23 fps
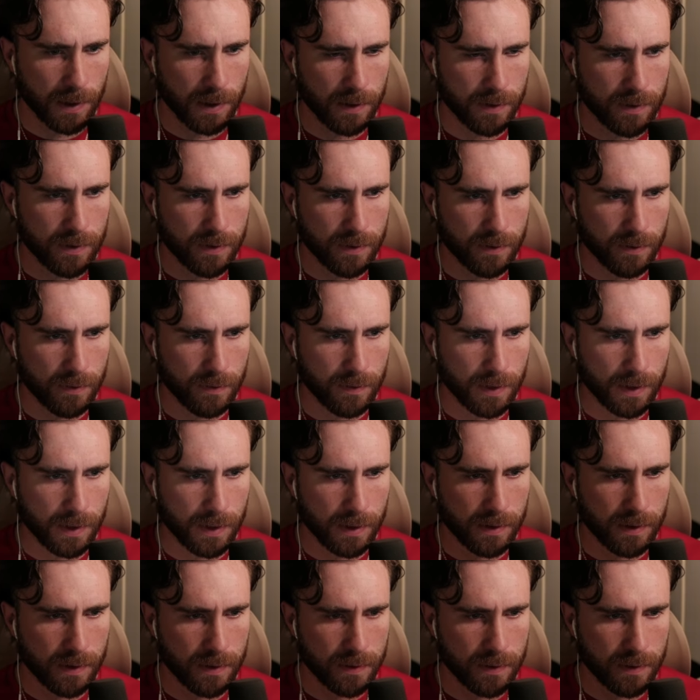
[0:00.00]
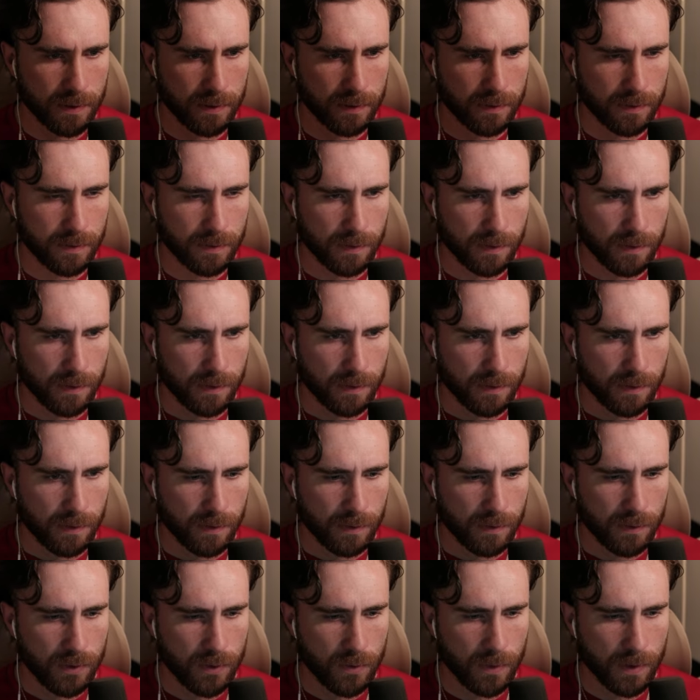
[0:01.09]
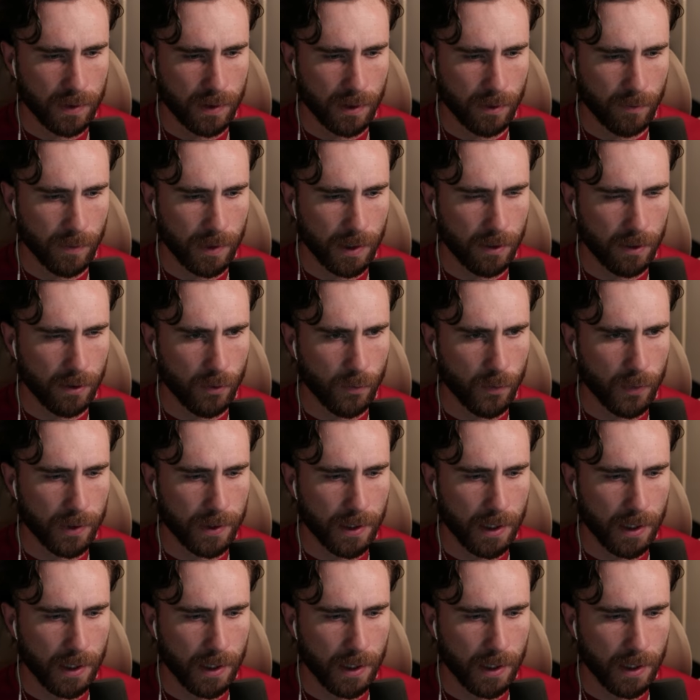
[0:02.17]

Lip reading: sure that it doesn't do anything. We gotta go put that